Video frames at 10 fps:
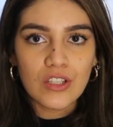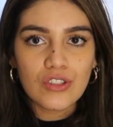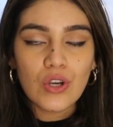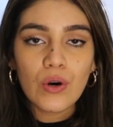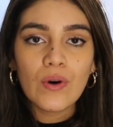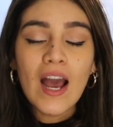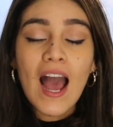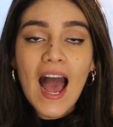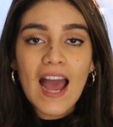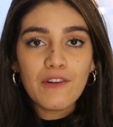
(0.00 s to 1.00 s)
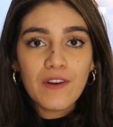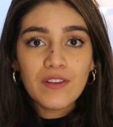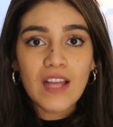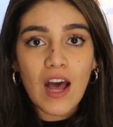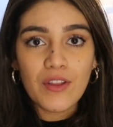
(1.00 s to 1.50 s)
So I
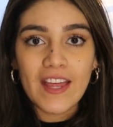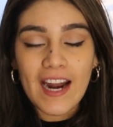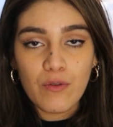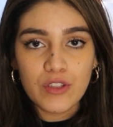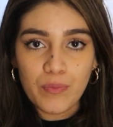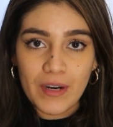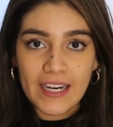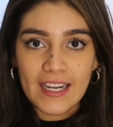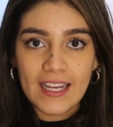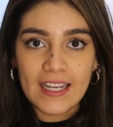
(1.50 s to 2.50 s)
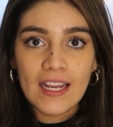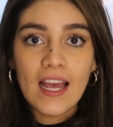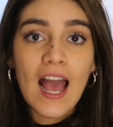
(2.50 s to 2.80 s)
found out that I was pregnant